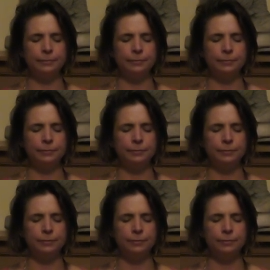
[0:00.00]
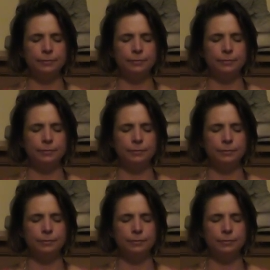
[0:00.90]

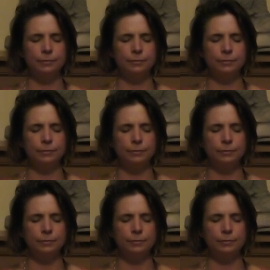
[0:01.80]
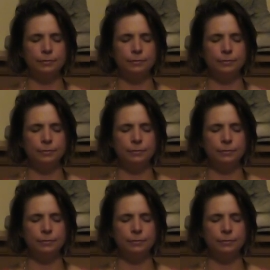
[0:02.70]
No one is speaking in this clip.